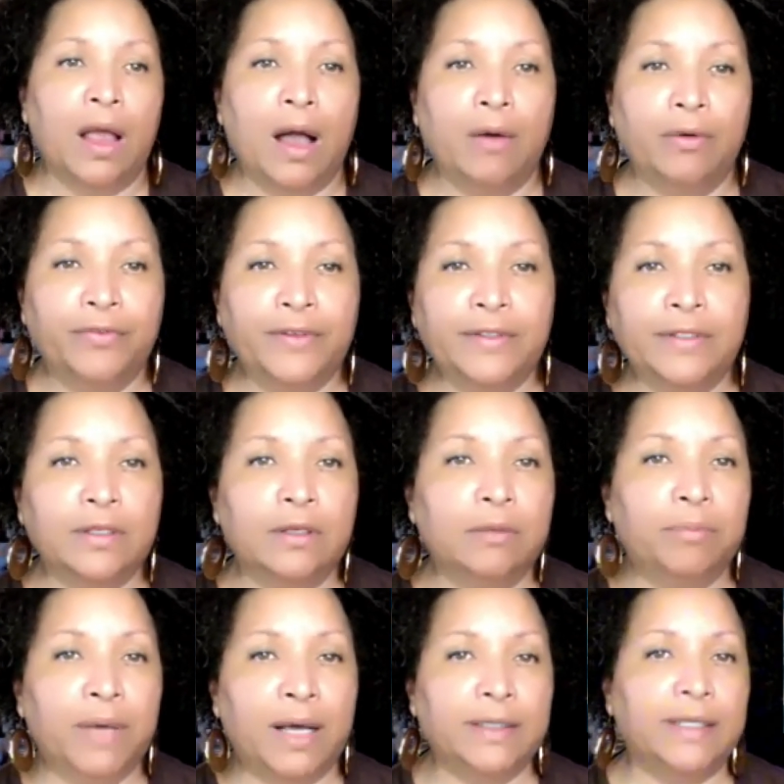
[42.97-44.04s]
Our physical
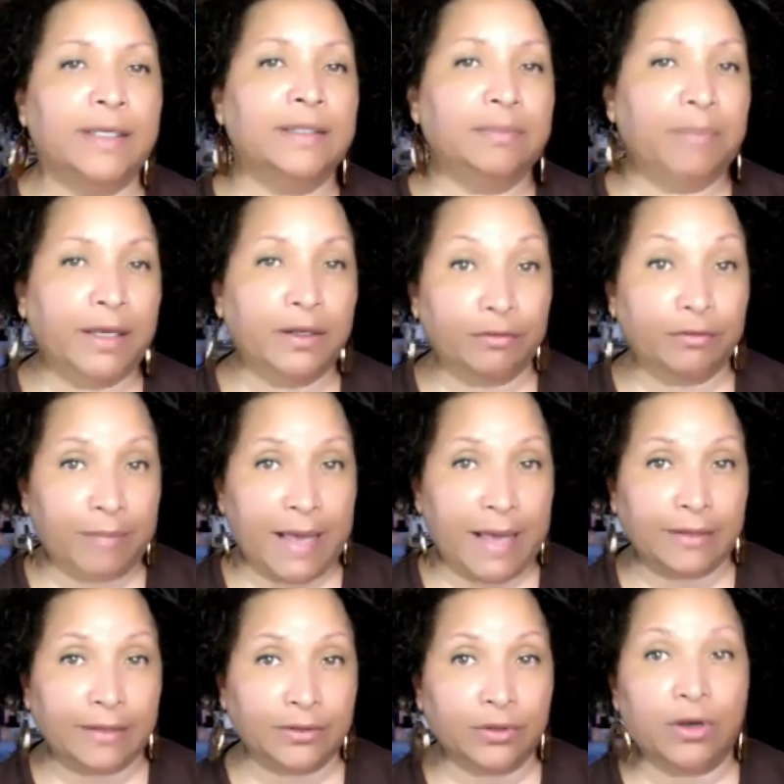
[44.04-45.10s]
body is made of
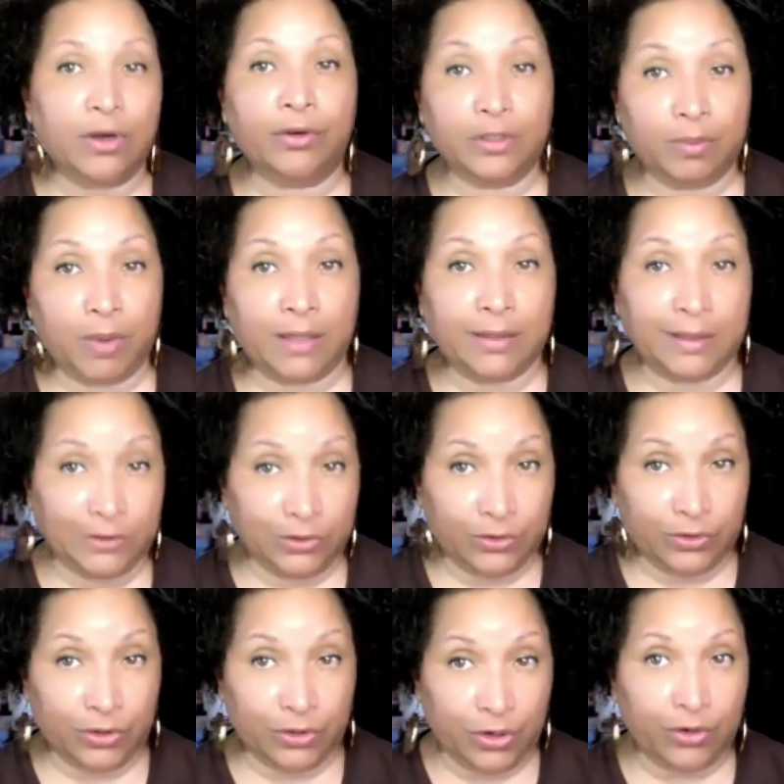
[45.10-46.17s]
matter corresponding
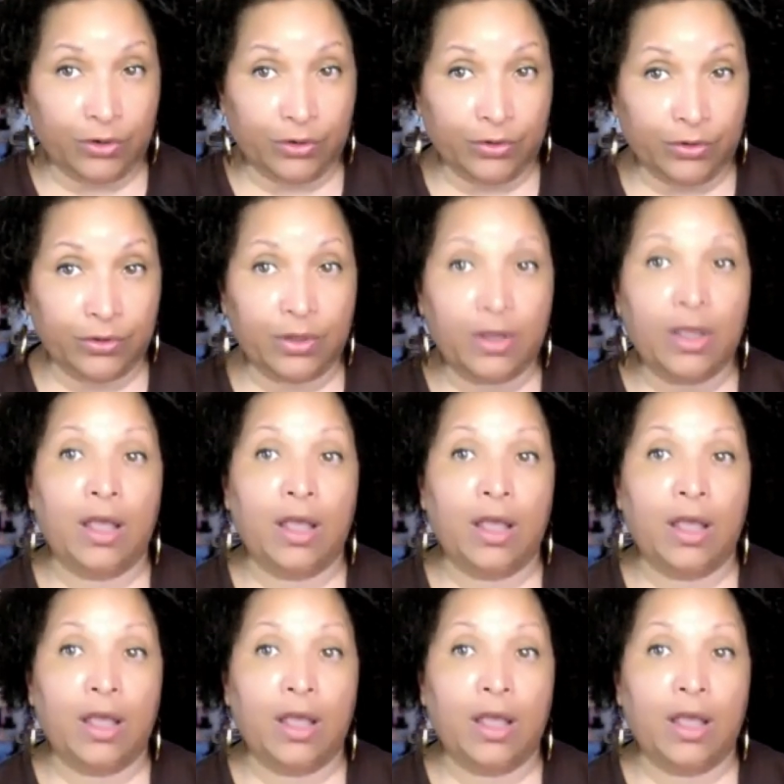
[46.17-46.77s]
to earth.